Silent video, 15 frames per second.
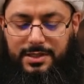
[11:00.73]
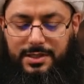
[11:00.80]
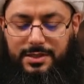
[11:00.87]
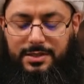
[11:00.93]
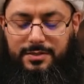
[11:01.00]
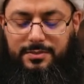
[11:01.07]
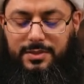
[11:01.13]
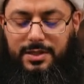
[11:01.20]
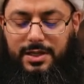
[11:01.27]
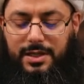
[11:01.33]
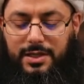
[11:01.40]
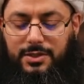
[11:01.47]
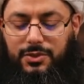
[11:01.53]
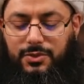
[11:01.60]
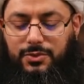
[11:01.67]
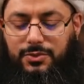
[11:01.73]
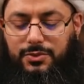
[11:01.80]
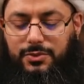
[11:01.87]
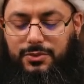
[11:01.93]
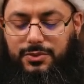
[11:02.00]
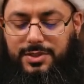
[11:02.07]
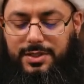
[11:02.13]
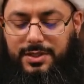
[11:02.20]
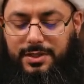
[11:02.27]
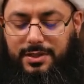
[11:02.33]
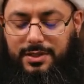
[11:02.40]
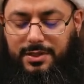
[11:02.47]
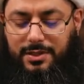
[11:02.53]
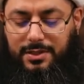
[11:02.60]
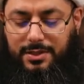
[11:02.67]
Ibn Salam
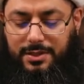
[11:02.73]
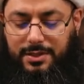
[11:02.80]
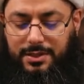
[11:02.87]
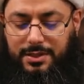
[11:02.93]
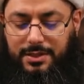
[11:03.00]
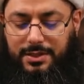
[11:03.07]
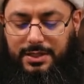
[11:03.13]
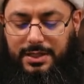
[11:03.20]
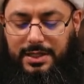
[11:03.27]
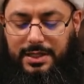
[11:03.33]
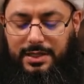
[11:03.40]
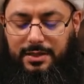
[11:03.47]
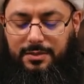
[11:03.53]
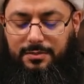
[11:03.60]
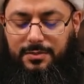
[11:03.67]
uh, narrated of